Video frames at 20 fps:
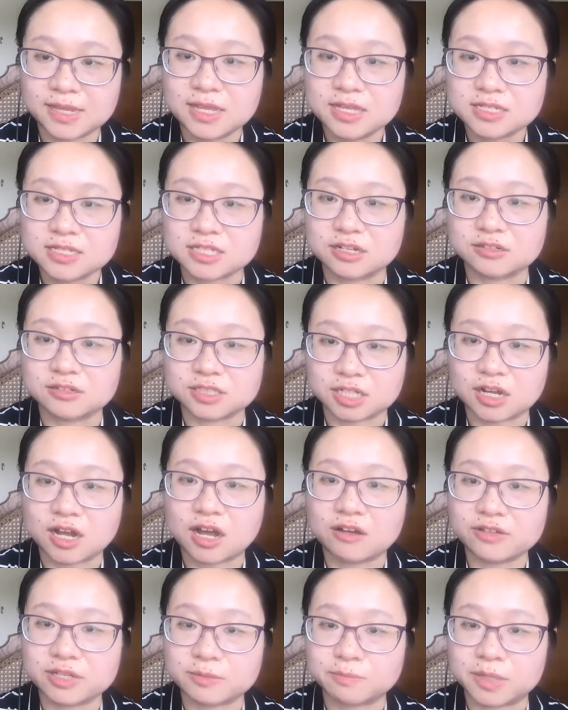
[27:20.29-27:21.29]
So the
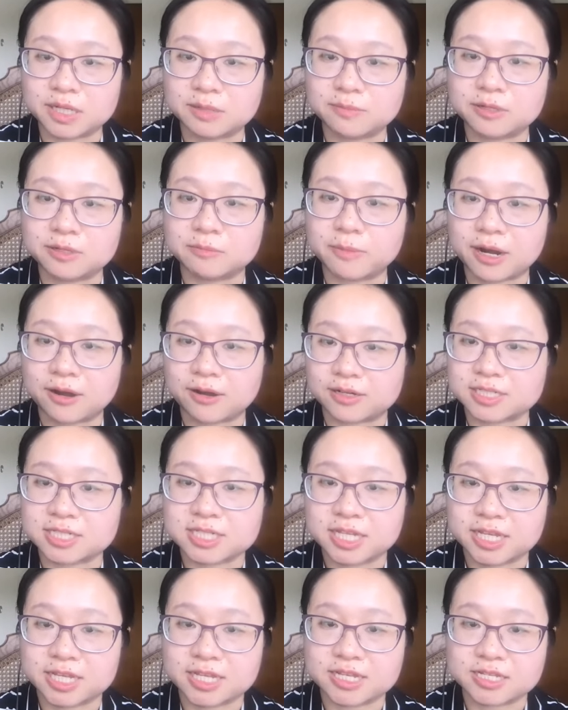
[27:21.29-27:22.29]
COVID bubble part
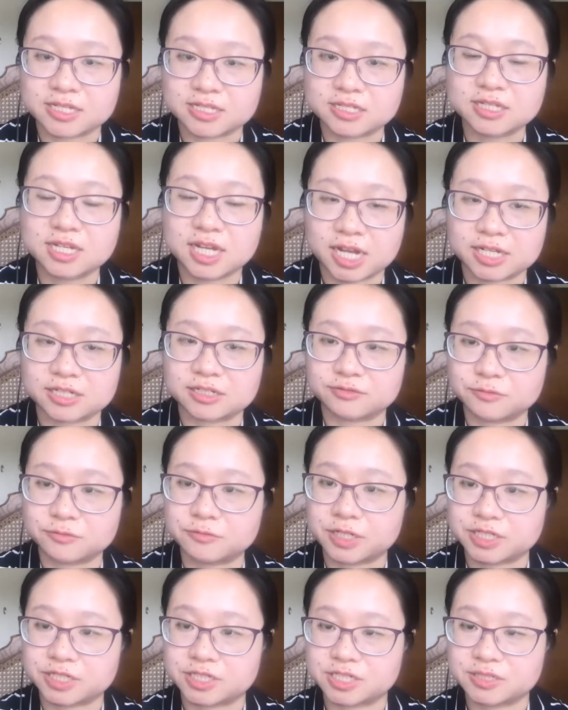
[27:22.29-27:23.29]
is kind of
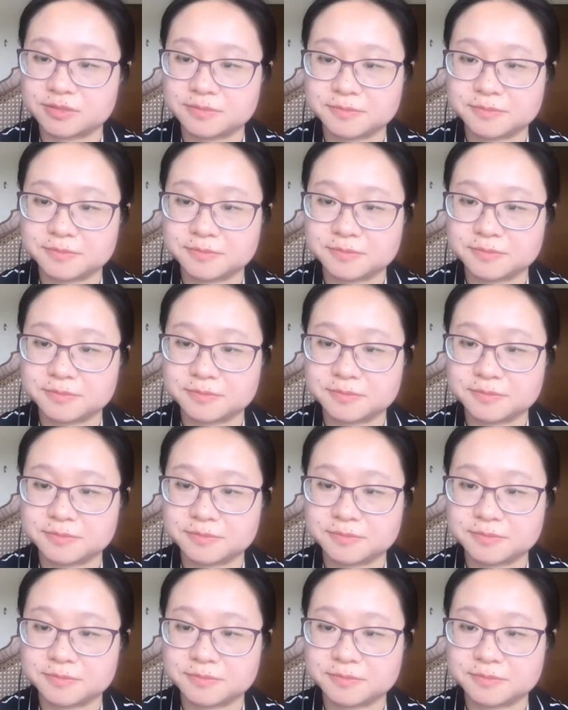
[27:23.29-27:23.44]
rigid.